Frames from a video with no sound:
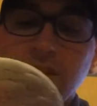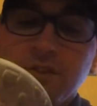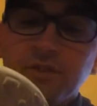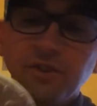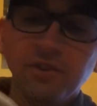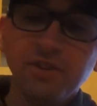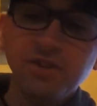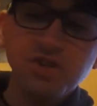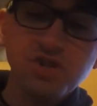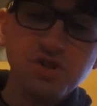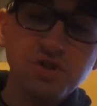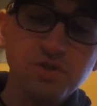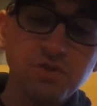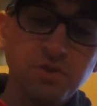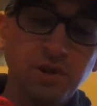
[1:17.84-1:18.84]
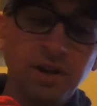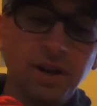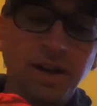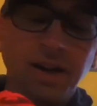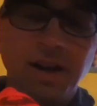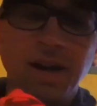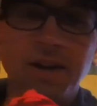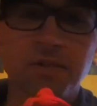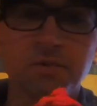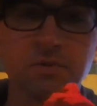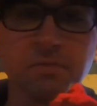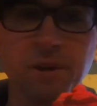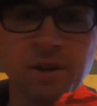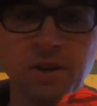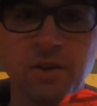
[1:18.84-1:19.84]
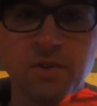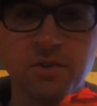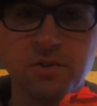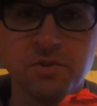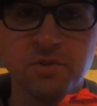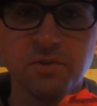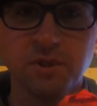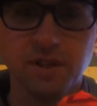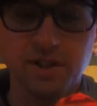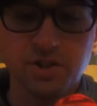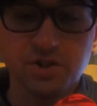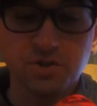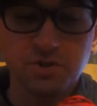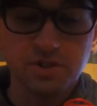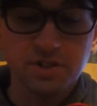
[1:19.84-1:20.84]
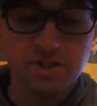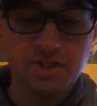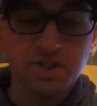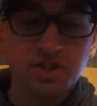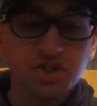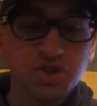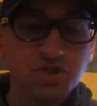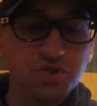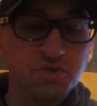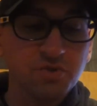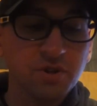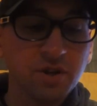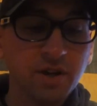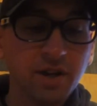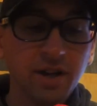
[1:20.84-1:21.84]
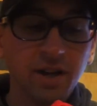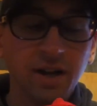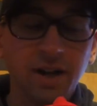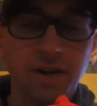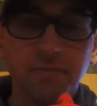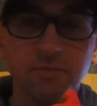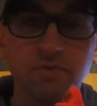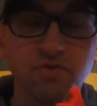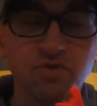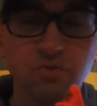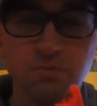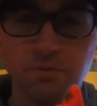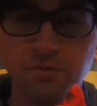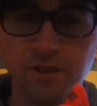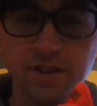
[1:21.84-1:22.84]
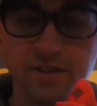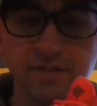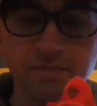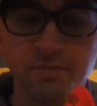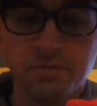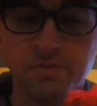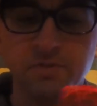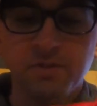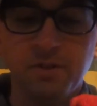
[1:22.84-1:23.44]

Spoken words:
So this shoe kind of was my go-to short distance shoe. Super flexible.